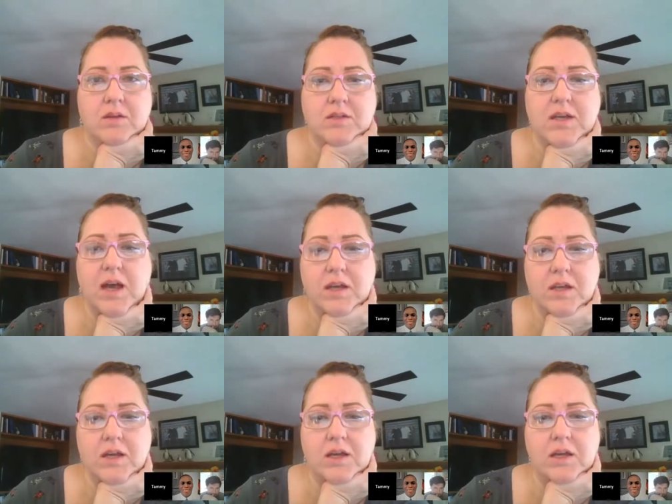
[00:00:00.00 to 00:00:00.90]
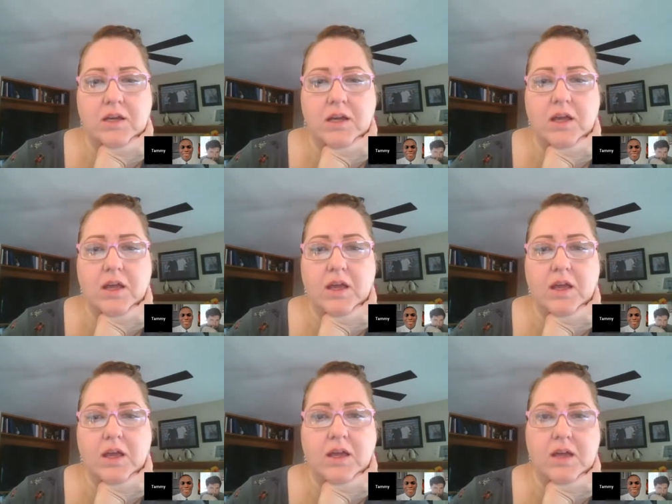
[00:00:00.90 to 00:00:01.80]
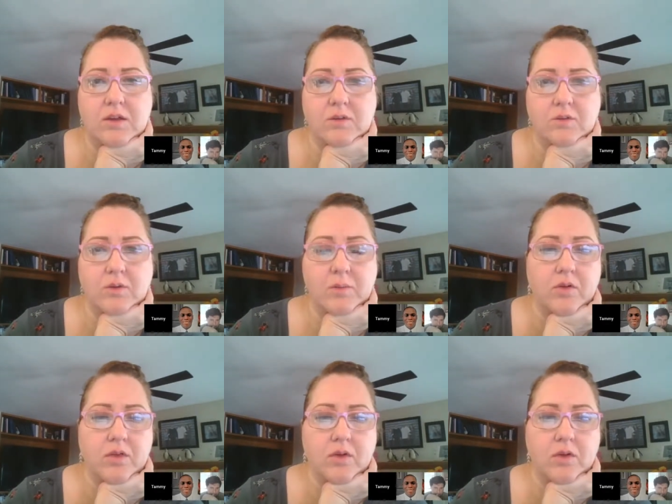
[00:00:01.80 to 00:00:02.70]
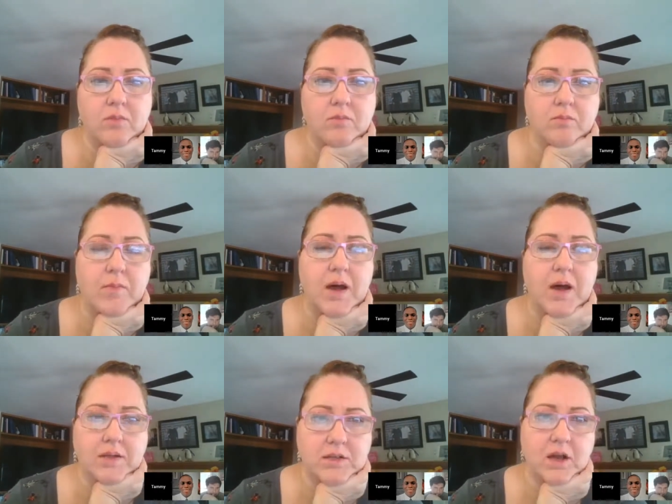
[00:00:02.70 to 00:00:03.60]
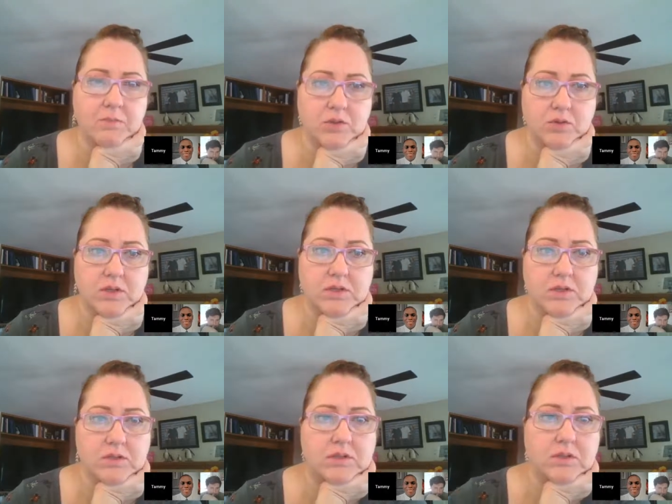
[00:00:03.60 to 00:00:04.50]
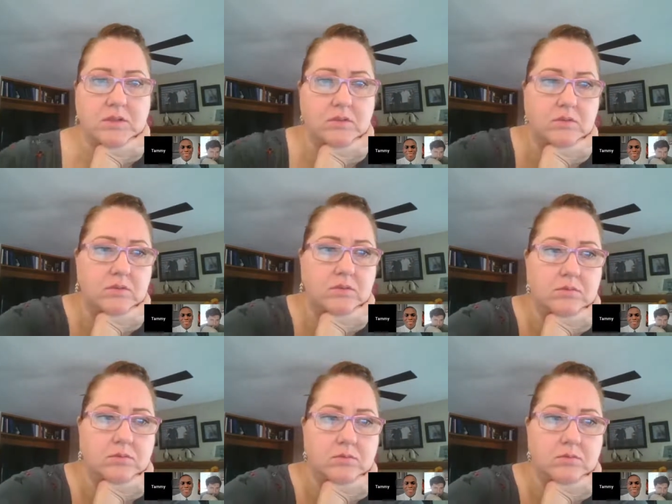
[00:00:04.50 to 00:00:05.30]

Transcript: Natalia and Ken were both my top choices.